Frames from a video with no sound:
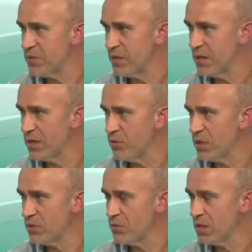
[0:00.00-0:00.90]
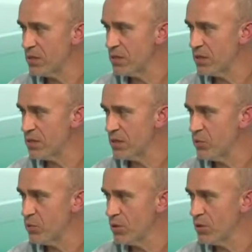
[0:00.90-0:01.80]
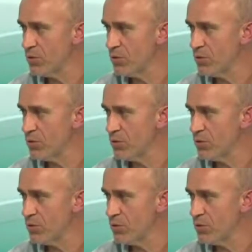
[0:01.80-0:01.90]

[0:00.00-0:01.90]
right? And here we are in 2018, and